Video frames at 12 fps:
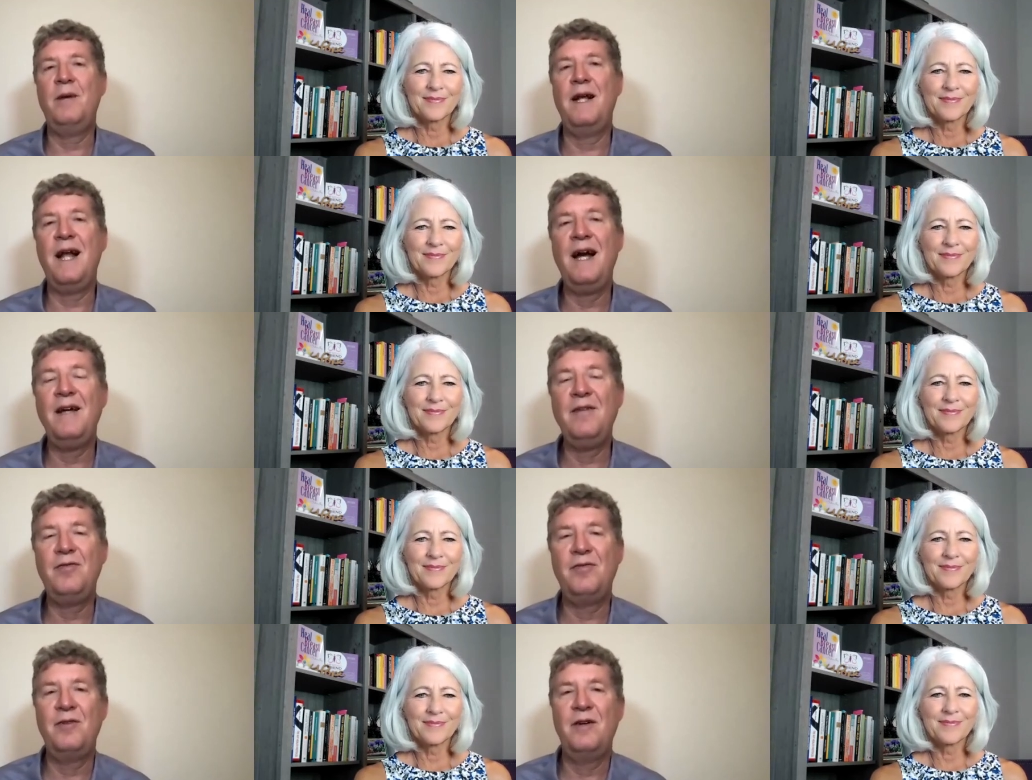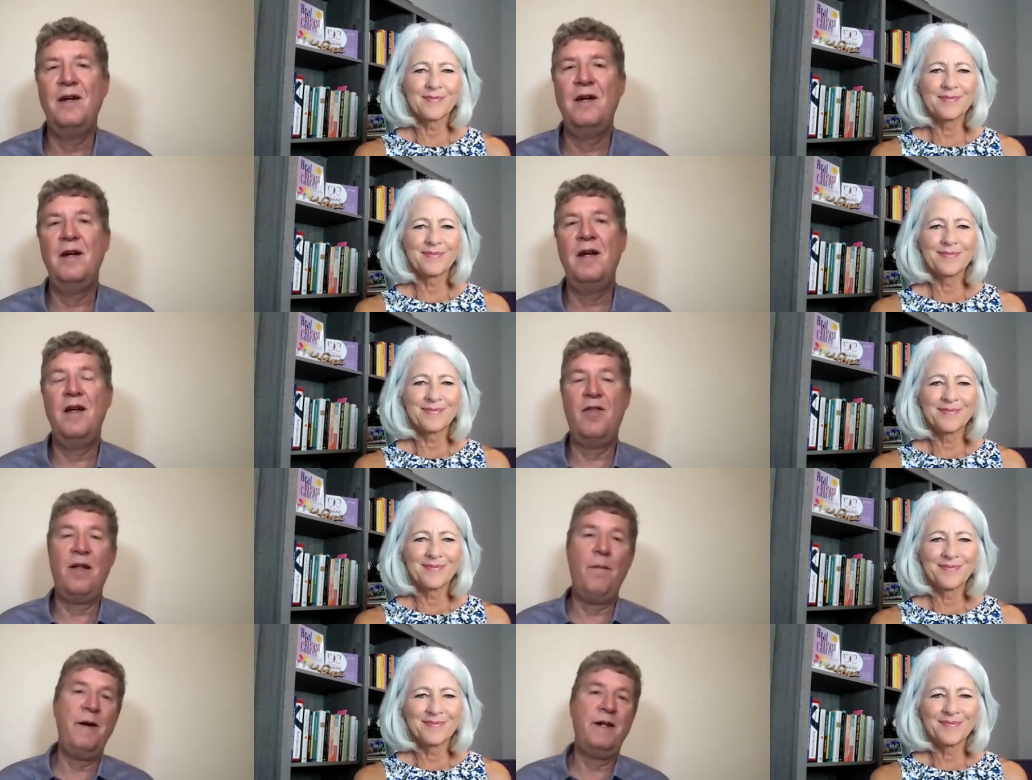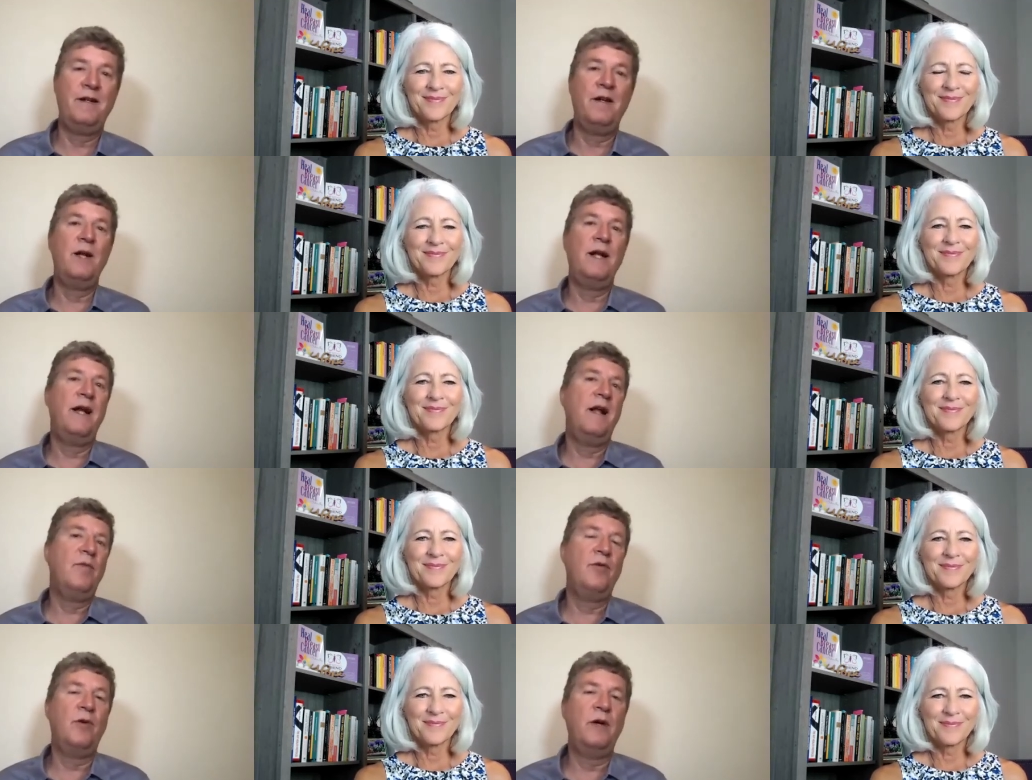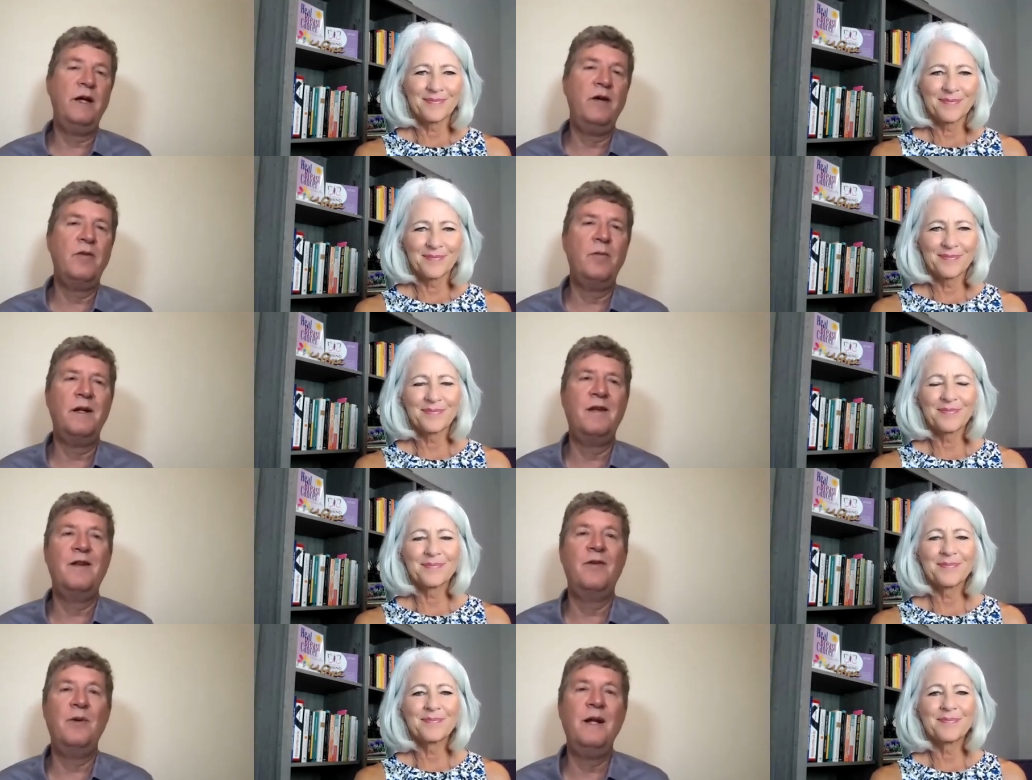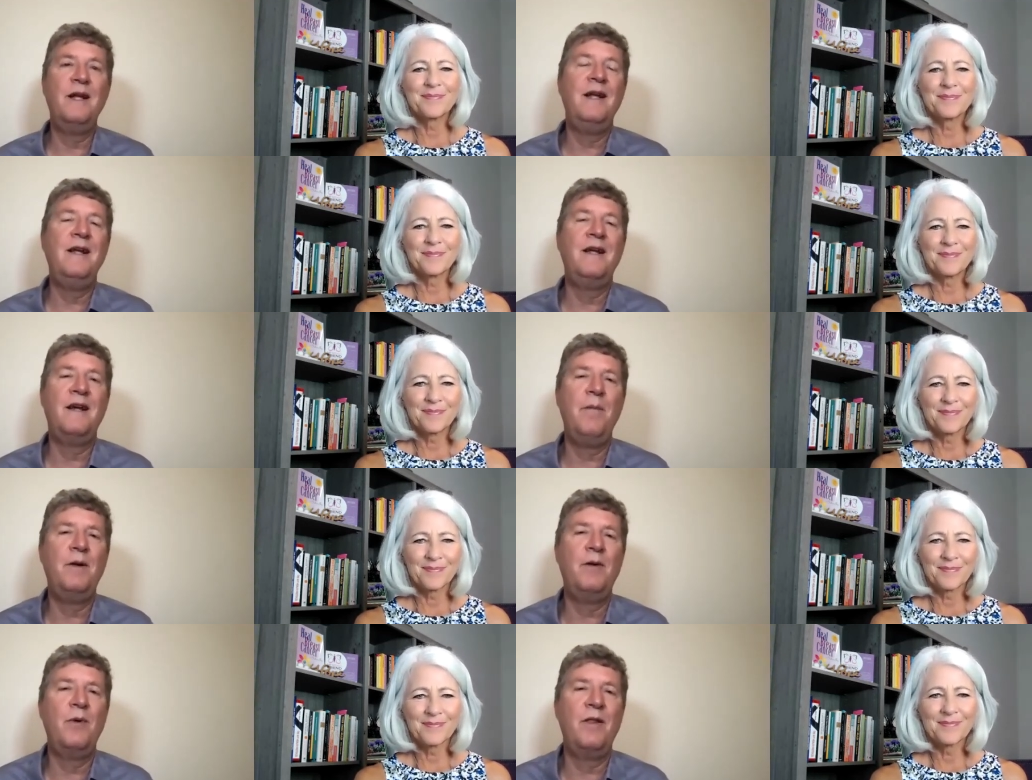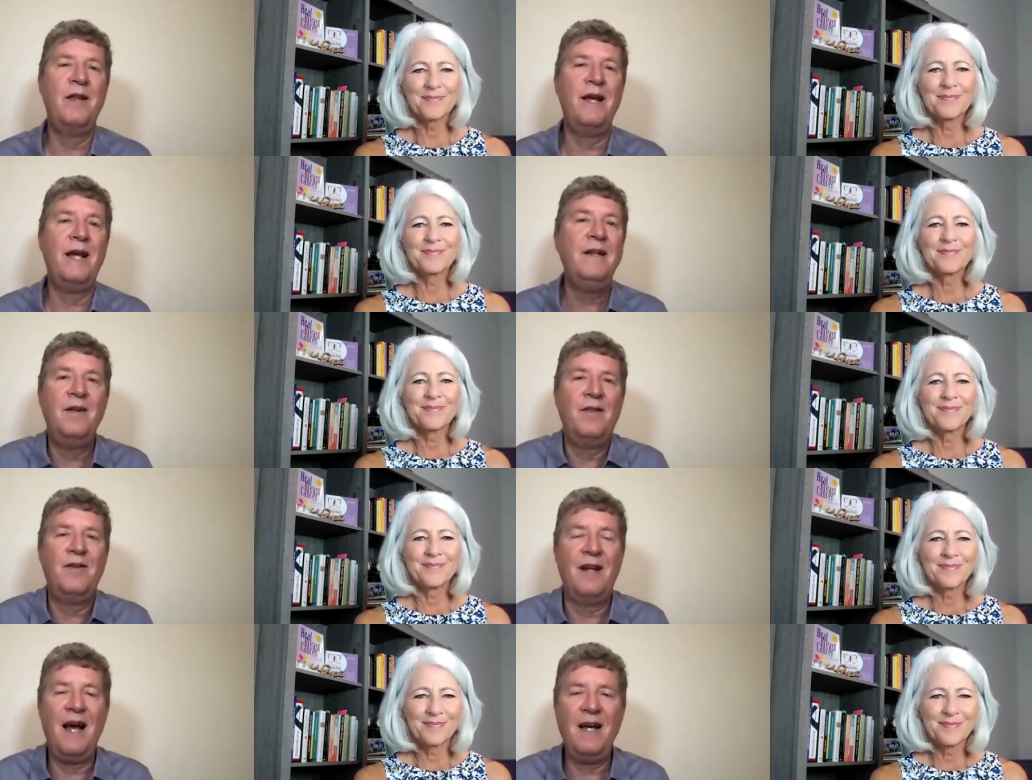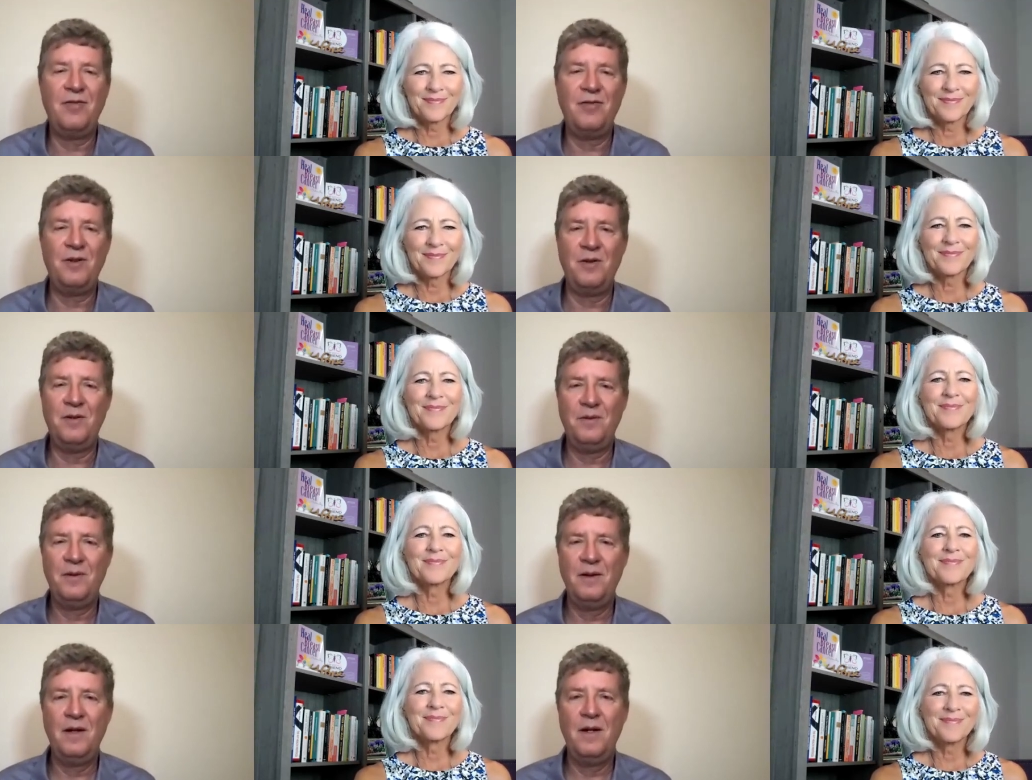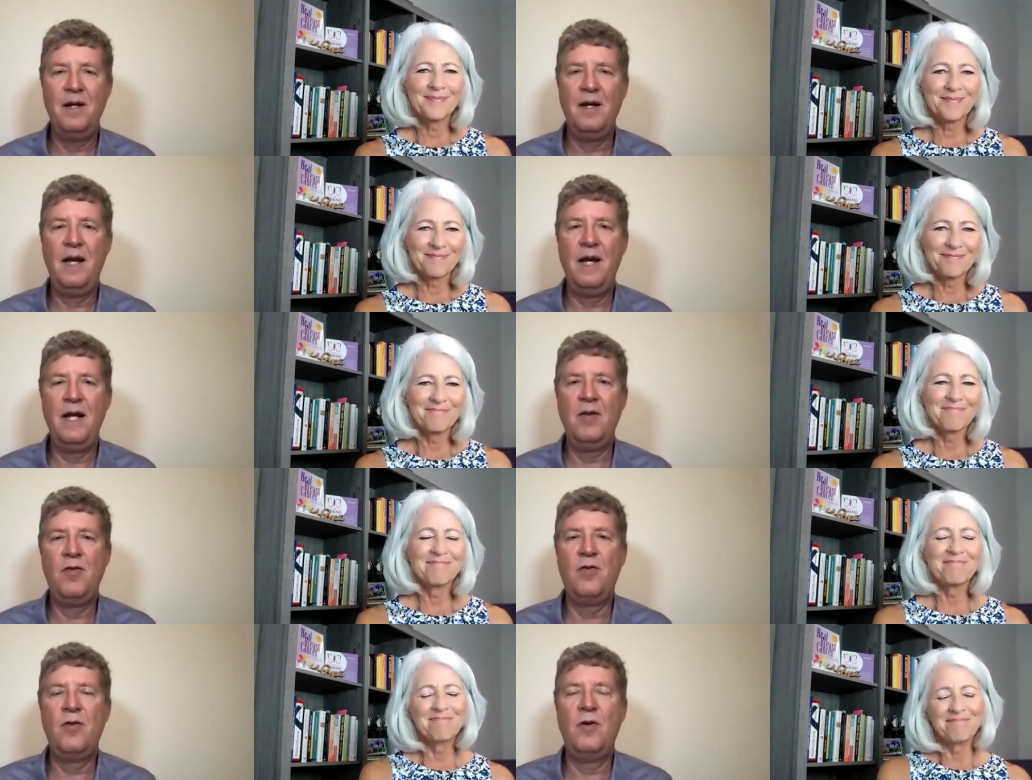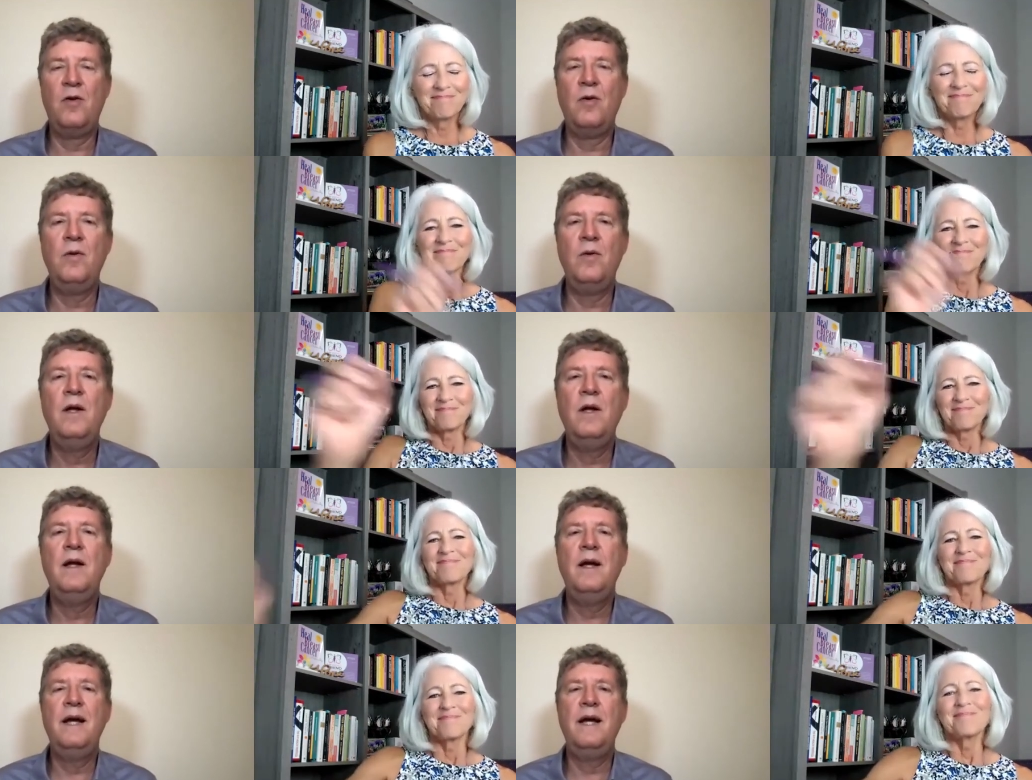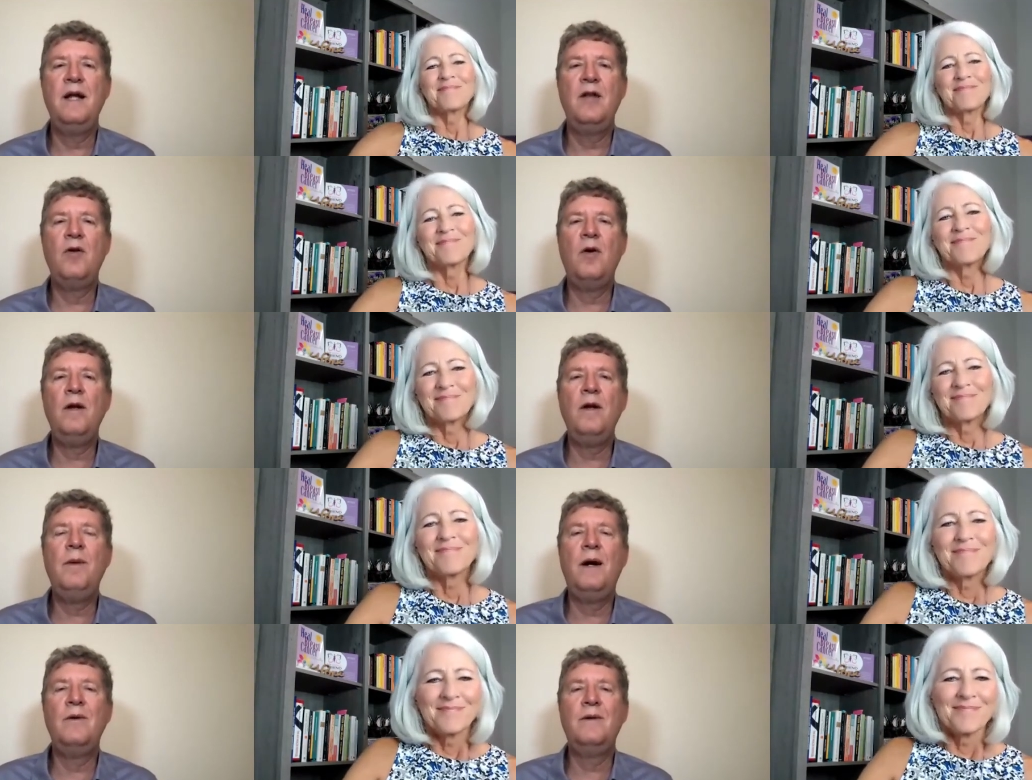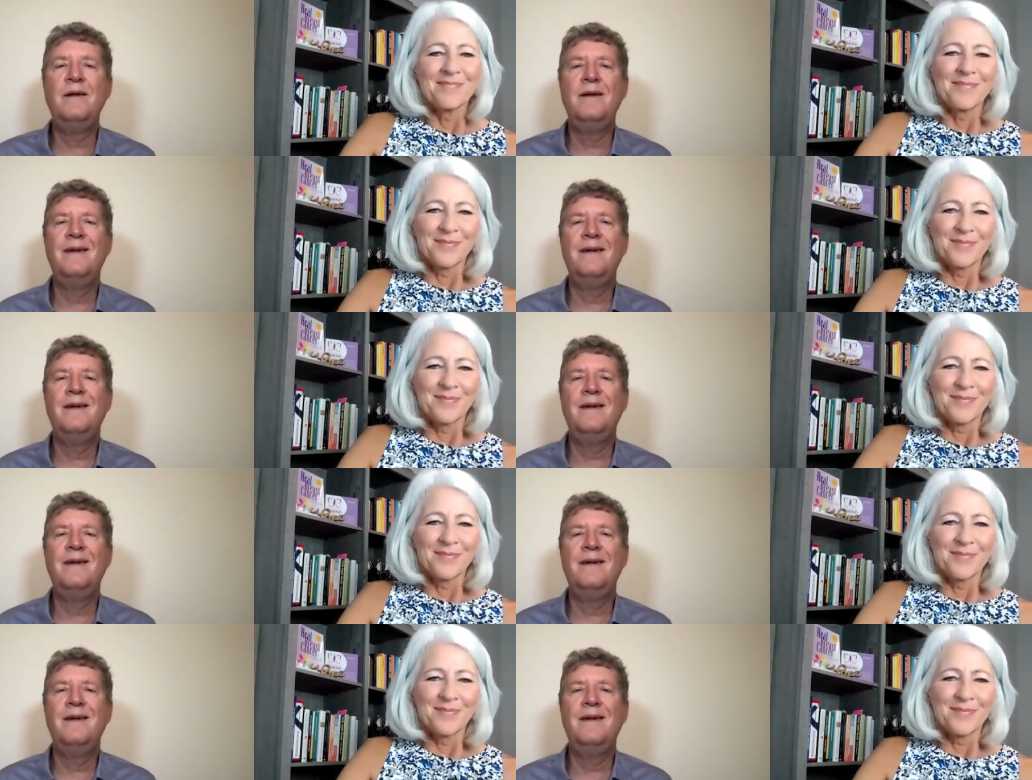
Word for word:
Speaker 1: my life, uh, some patients I really helped for years, but the real healing happened when they ended their life, you know. Mm. And so uh, it's all about